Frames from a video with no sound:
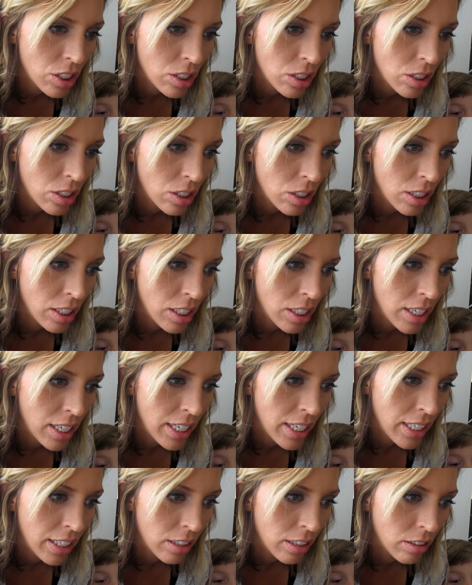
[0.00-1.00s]
long and
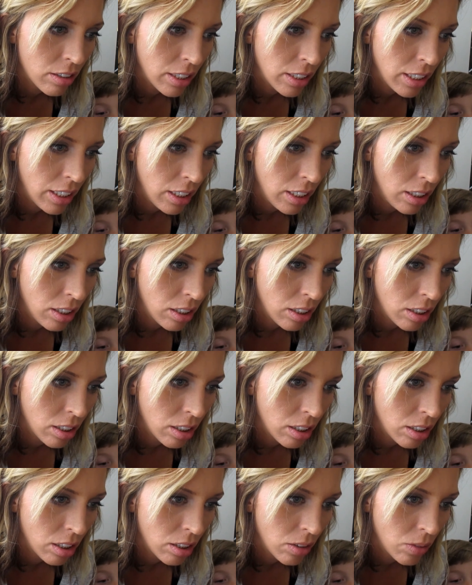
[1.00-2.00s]
hairy.
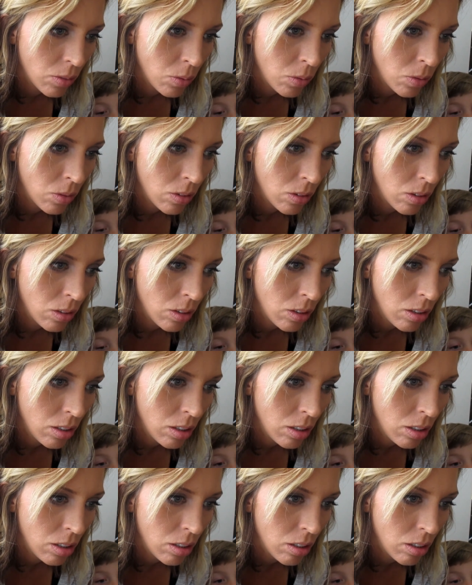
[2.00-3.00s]

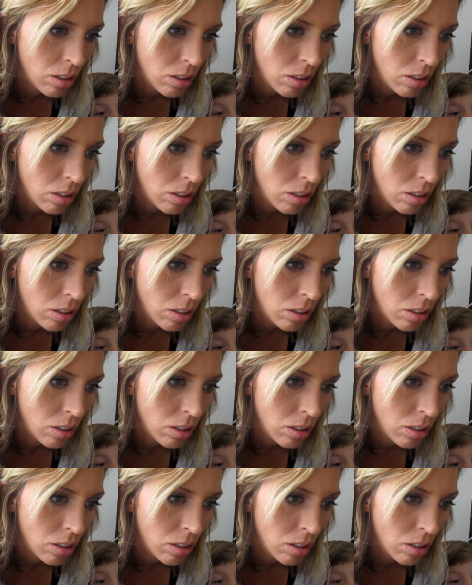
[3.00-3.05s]
What?